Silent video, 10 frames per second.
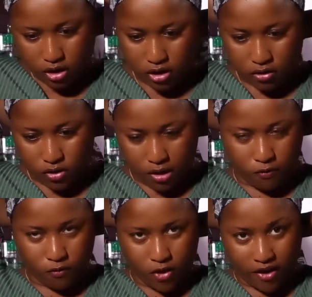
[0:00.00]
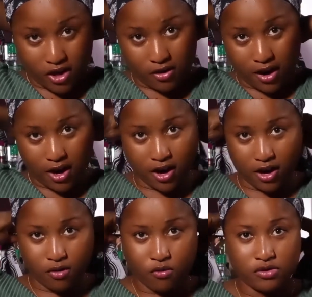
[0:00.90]
when you're wearing your
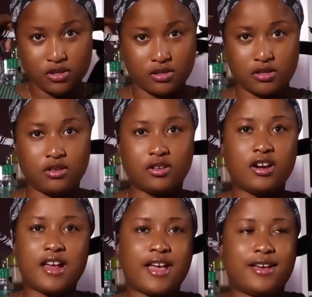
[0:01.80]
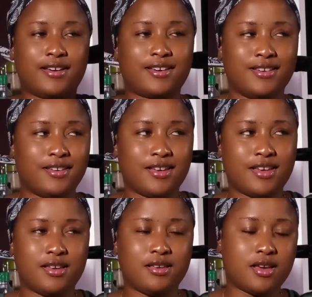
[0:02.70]
hair, you want it to look like,
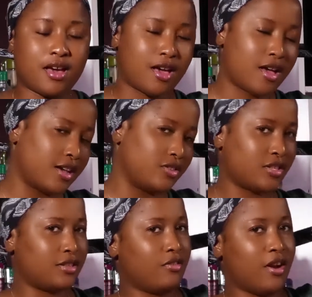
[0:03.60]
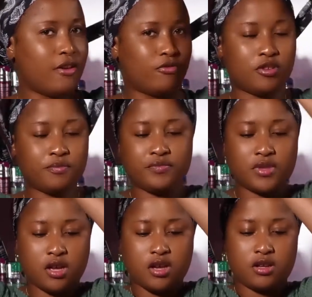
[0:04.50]
yeah, I just arrived.
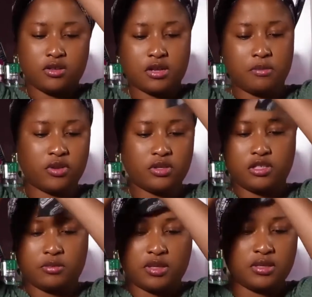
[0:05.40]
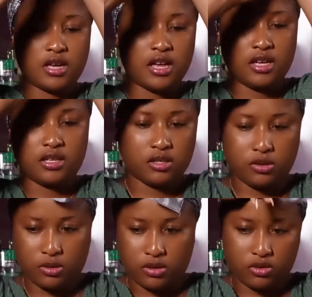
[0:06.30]
So I'm going to be tying
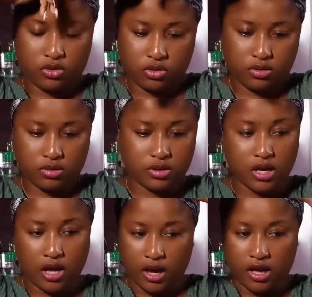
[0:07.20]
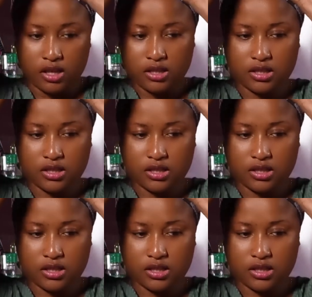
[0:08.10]
this tight.